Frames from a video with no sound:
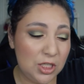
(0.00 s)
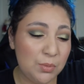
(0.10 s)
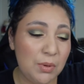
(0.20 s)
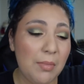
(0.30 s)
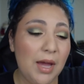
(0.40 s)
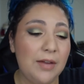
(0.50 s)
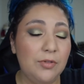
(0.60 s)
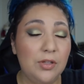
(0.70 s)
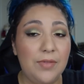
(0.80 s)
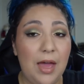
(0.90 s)
just be
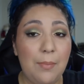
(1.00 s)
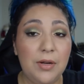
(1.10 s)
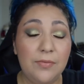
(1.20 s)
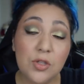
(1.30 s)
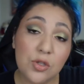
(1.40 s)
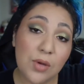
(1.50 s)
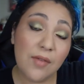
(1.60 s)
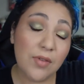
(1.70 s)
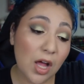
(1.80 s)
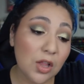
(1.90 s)
mindful of that. But if you do
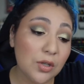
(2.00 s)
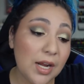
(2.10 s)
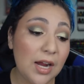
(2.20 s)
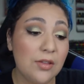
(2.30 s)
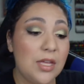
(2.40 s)
have colored hair,